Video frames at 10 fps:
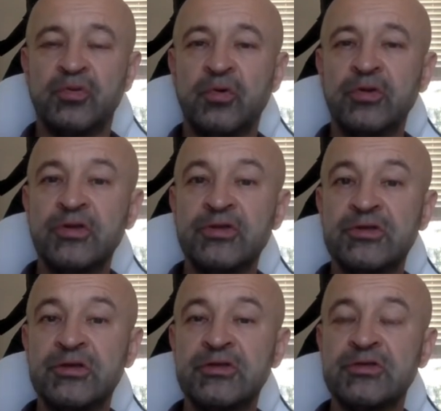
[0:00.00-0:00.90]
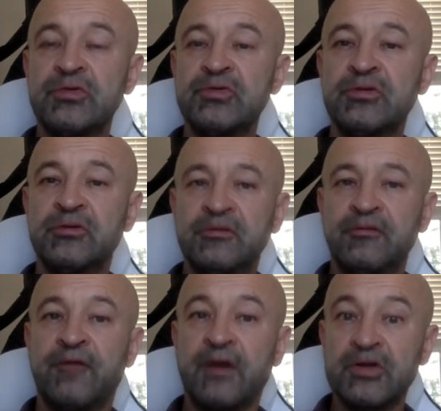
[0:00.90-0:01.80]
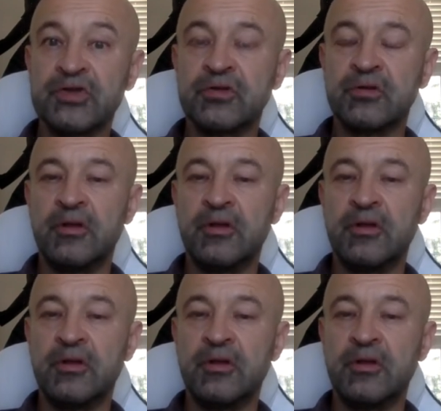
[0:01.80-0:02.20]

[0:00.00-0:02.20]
What is its utility function?